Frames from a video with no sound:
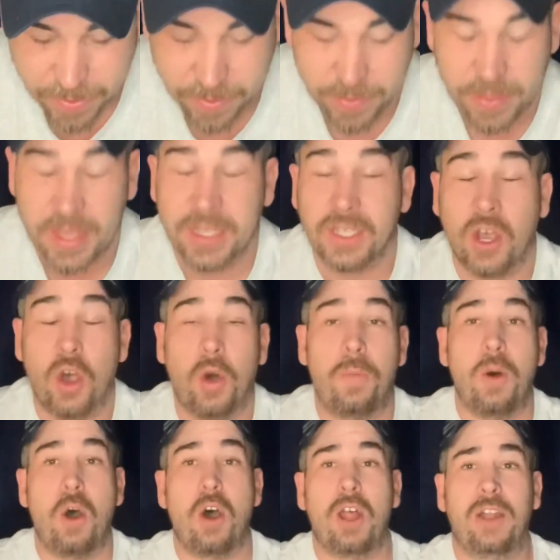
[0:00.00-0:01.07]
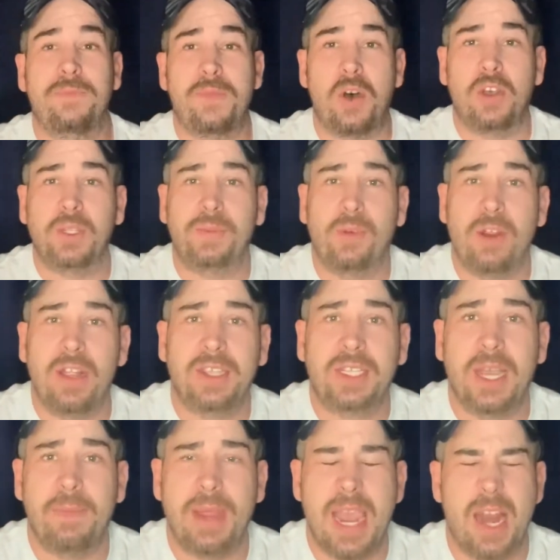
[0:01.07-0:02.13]
there's a whole pile of Miles Morales
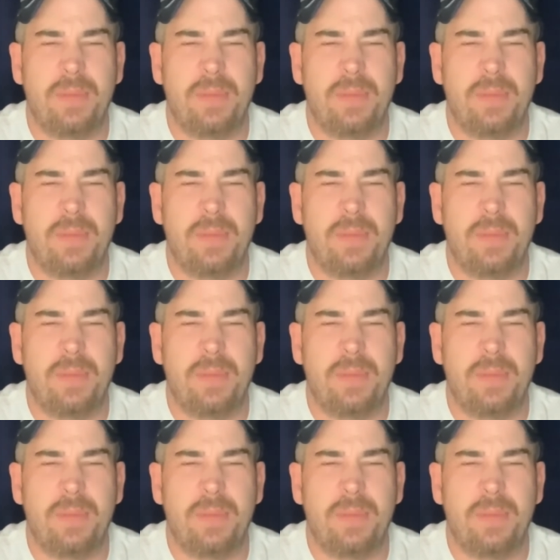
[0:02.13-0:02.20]
coming out. I'm